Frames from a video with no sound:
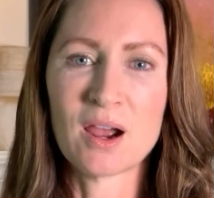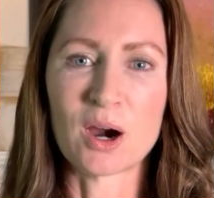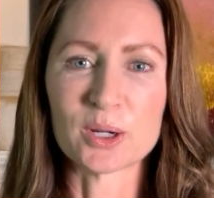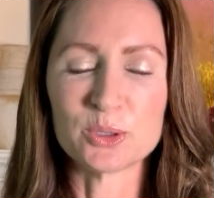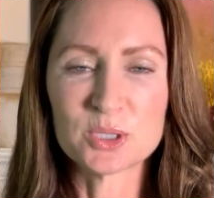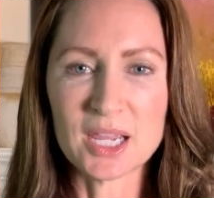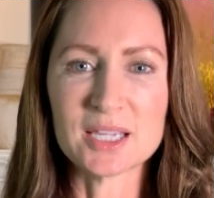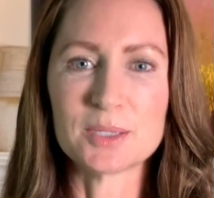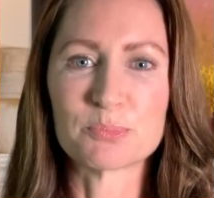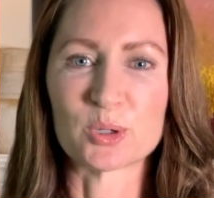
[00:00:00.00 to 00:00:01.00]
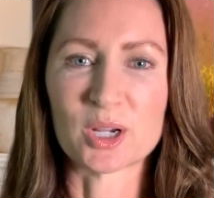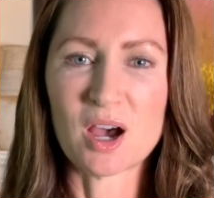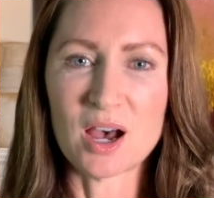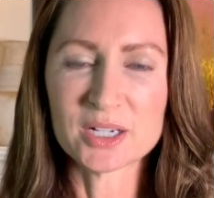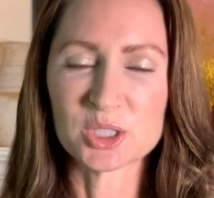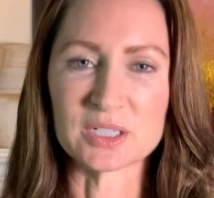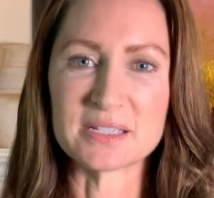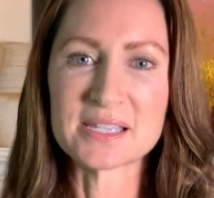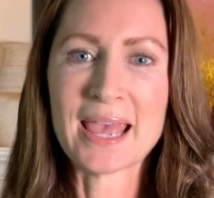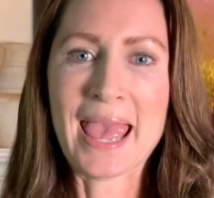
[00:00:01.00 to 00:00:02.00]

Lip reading: Are you taking precautions